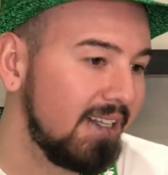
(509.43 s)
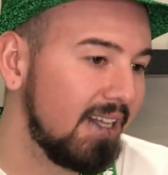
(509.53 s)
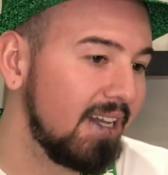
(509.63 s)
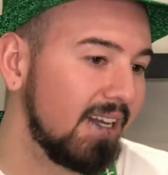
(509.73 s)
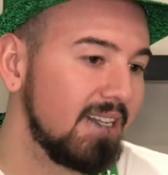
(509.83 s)

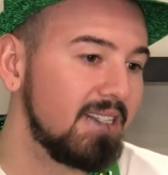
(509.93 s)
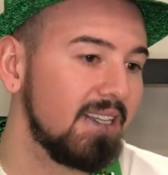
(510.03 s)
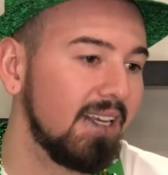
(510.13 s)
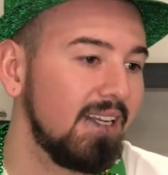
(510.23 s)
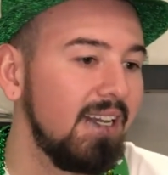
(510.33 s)
Like I
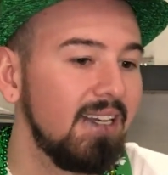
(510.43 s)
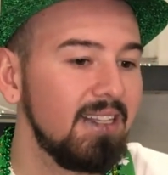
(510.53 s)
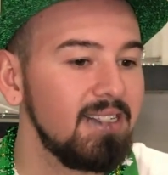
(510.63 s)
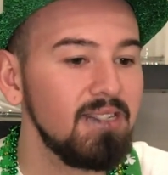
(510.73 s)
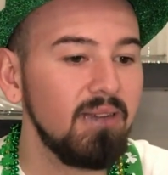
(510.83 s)
said,
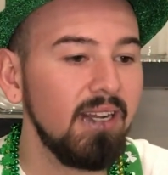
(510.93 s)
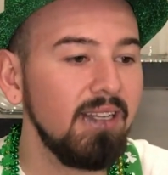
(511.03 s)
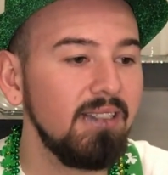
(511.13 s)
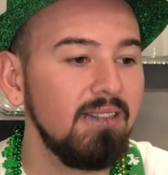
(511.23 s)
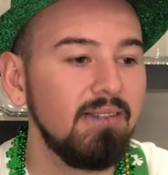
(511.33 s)
this is what I
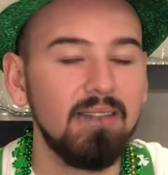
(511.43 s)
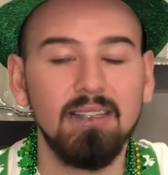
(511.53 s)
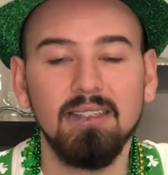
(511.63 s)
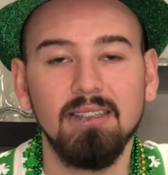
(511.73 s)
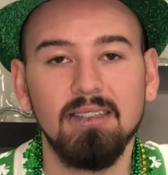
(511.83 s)
do.
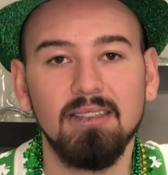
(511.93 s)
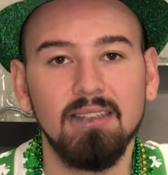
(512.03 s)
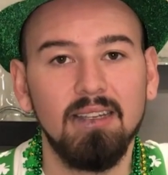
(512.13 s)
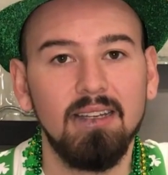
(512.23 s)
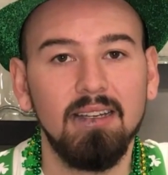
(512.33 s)
This is
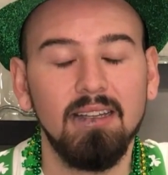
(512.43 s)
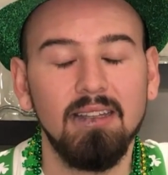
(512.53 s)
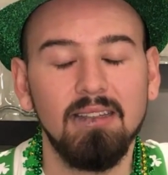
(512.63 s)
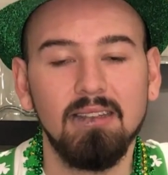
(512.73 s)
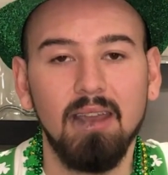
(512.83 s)

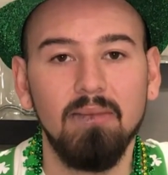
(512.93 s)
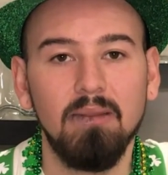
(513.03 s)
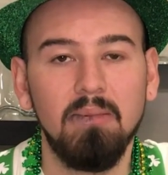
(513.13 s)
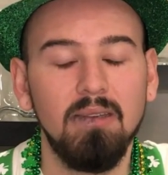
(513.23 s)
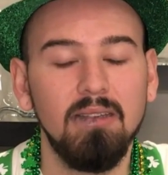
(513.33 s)
it's come
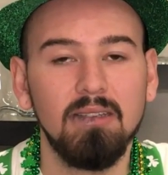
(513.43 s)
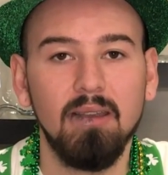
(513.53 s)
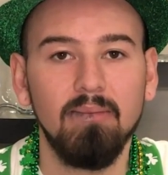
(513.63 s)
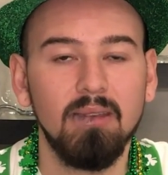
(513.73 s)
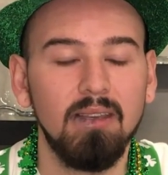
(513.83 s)
to be
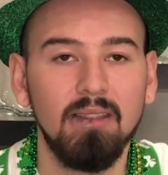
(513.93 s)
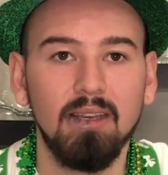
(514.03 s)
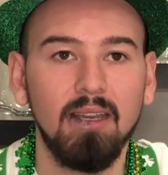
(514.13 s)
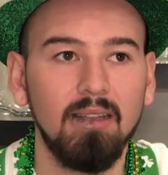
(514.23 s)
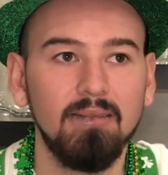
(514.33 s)
something
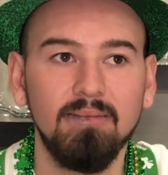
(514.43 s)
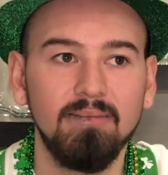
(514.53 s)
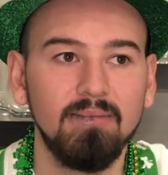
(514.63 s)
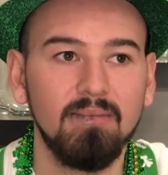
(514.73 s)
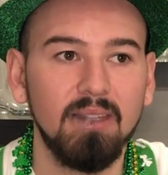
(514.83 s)
that
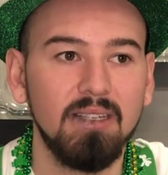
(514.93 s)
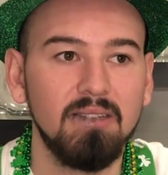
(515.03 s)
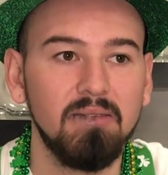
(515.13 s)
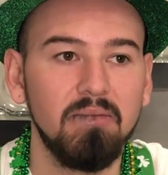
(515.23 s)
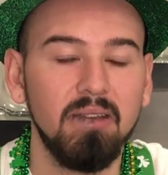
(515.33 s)

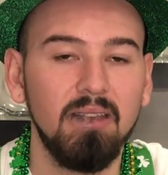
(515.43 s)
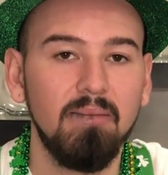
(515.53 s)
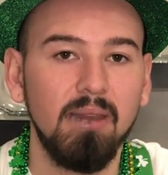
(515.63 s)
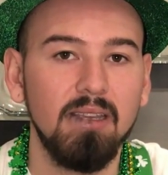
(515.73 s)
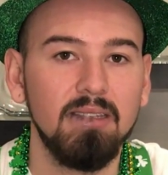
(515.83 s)
is really
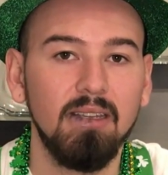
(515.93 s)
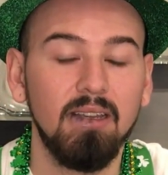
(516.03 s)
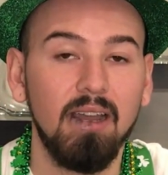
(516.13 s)
amazing.